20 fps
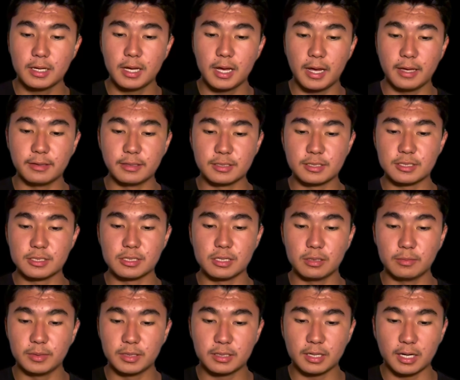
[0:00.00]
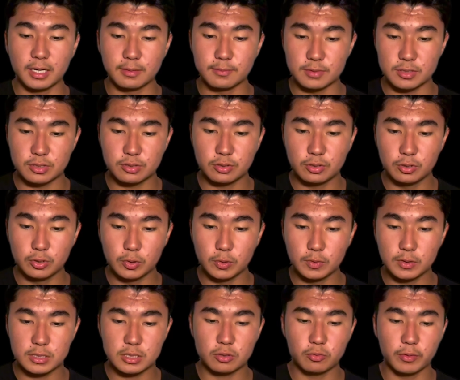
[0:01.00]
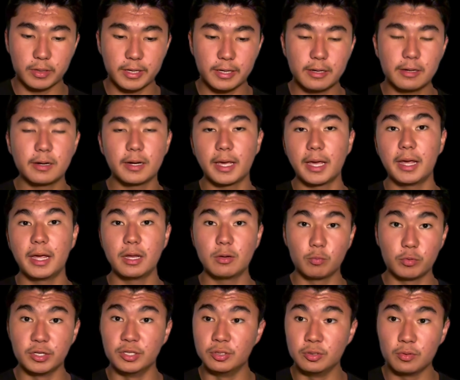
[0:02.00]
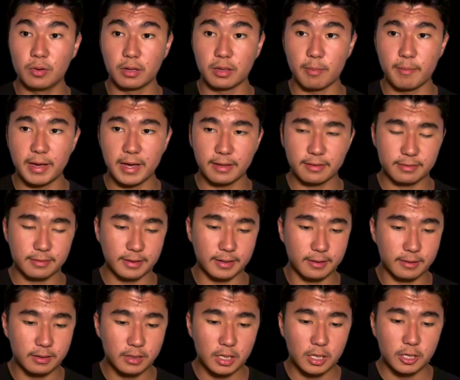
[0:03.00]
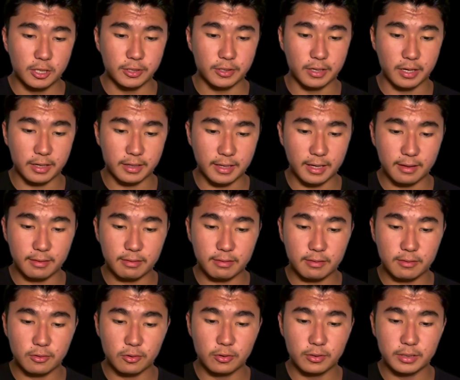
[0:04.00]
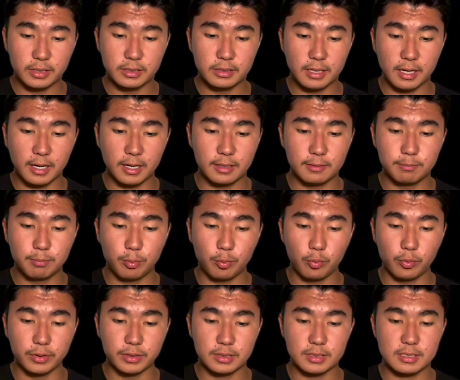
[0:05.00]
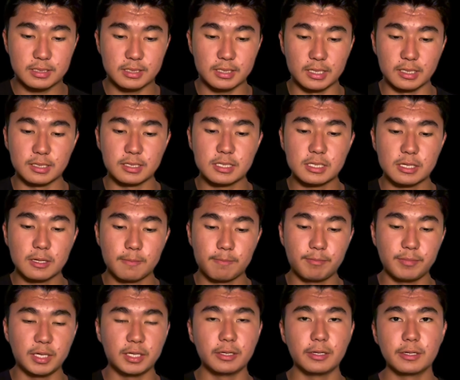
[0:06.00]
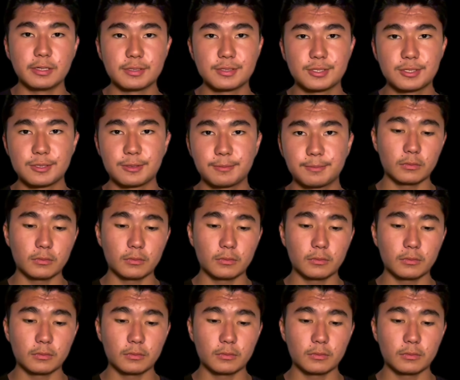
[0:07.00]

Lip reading: and this is going to be times 2 squared, and when you do all the math there, you're going to get 39.6 meters.